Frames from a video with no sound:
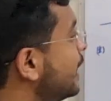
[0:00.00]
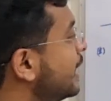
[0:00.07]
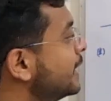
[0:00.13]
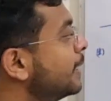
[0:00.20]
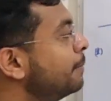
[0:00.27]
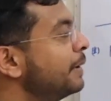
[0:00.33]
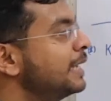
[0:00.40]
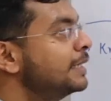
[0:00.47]

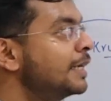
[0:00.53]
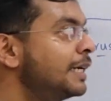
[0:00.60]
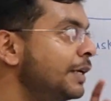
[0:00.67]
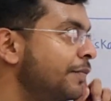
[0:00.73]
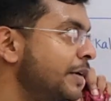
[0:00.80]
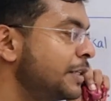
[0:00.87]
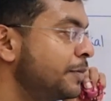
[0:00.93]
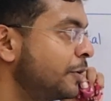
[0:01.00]
The major
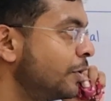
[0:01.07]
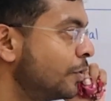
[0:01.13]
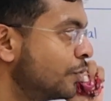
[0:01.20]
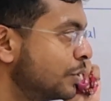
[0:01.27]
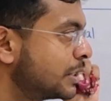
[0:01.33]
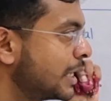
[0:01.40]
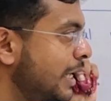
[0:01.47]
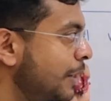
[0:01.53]
difference between
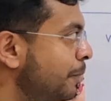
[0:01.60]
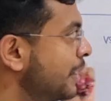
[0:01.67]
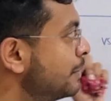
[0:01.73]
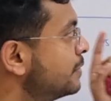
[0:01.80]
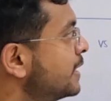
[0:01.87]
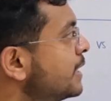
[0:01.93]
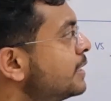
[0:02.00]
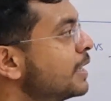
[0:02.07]
Kruskal and
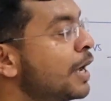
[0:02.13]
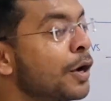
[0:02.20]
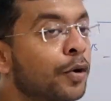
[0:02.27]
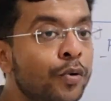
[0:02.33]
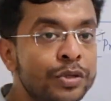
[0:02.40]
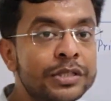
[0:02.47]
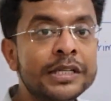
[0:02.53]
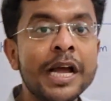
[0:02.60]
Prims is
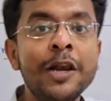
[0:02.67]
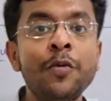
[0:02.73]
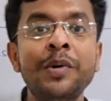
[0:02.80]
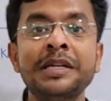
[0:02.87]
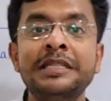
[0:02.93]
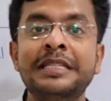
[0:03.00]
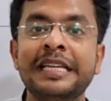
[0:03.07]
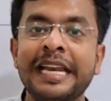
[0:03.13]
Kruskal
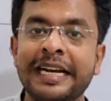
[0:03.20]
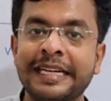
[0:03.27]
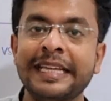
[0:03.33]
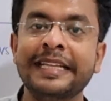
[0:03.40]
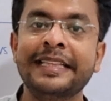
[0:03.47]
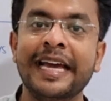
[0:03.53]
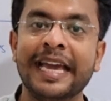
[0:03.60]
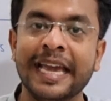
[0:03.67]
was
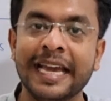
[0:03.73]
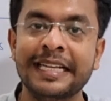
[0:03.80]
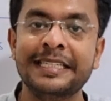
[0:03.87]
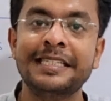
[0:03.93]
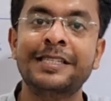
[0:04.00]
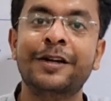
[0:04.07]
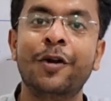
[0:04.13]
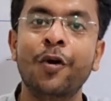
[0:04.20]
selecting the
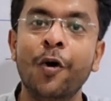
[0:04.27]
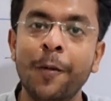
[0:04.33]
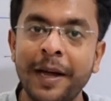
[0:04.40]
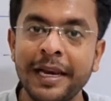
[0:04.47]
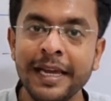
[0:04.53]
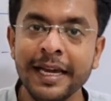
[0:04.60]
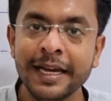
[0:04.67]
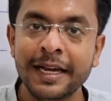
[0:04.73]
edges
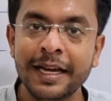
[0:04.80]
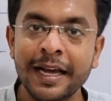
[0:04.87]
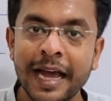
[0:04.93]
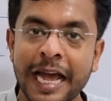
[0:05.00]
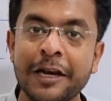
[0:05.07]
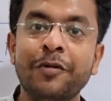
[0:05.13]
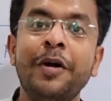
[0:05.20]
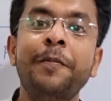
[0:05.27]
globally
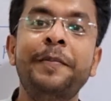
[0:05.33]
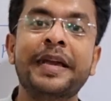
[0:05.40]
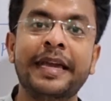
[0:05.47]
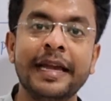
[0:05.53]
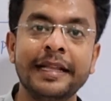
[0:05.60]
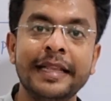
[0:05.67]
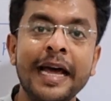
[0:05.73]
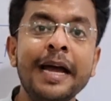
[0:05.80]
and you are
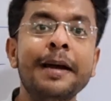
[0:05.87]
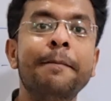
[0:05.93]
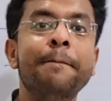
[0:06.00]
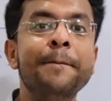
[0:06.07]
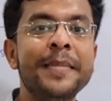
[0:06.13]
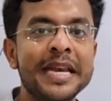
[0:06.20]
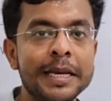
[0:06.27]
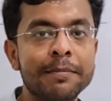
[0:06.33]
picking the
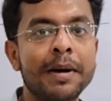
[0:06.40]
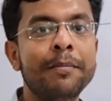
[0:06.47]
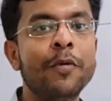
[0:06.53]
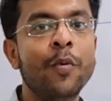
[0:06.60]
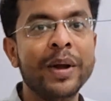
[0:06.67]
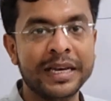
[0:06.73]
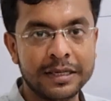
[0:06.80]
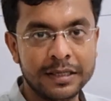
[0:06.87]
minimum
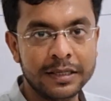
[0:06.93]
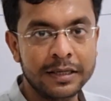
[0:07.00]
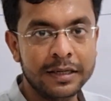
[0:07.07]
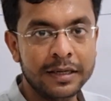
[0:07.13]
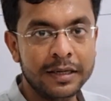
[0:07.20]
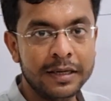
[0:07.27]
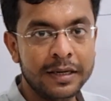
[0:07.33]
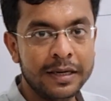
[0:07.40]
weight.
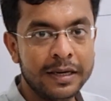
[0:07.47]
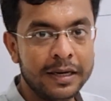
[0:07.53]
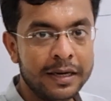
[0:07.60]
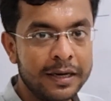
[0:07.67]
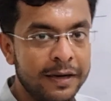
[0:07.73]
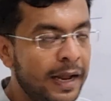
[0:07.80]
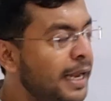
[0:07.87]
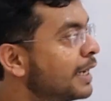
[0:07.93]

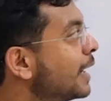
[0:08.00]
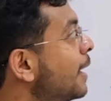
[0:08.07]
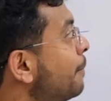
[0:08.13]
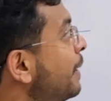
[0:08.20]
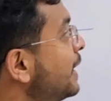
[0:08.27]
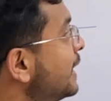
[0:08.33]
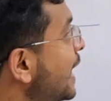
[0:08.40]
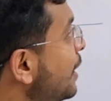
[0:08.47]
Right?
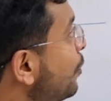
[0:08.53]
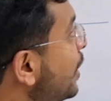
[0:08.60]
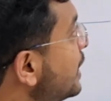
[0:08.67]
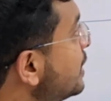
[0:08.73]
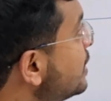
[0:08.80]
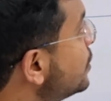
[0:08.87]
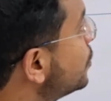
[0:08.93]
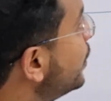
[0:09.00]
But here what it is